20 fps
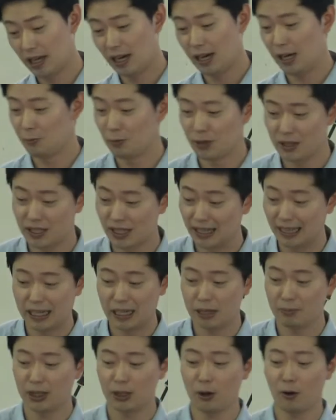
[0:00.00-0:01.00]
I was a
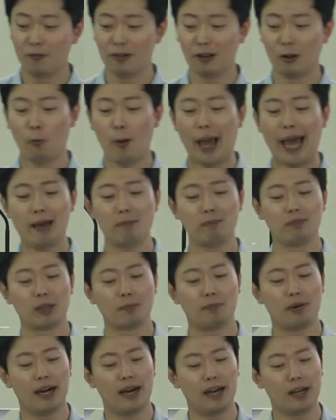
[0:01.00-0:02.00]
little bit
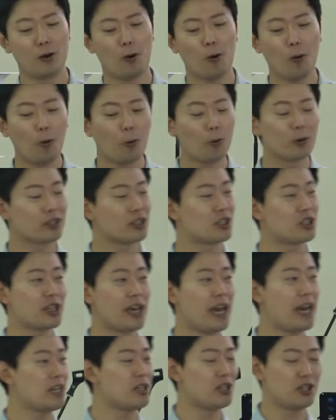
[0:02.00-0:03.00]
overwhelmed by all the
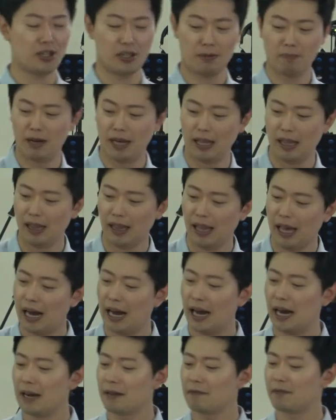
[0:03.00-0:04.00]
changes in my
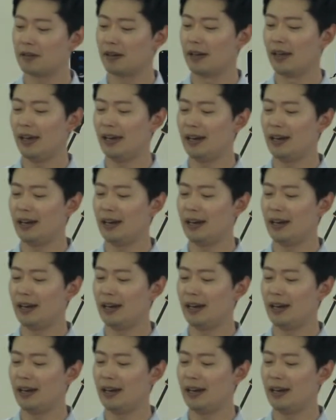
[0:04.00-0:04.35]
life,